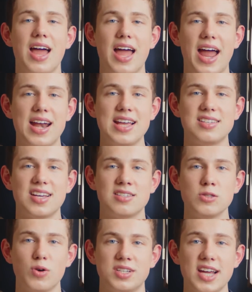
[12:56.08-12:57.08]
and he says,
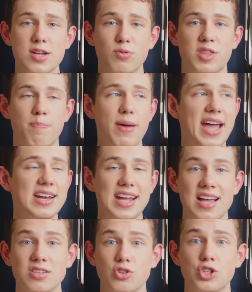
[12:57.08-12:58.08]
"Look, Daniel, the band
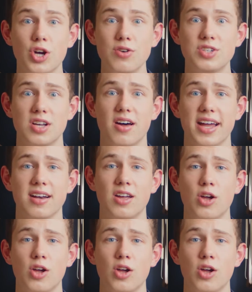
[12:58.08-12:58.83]
hasn't shown tonight.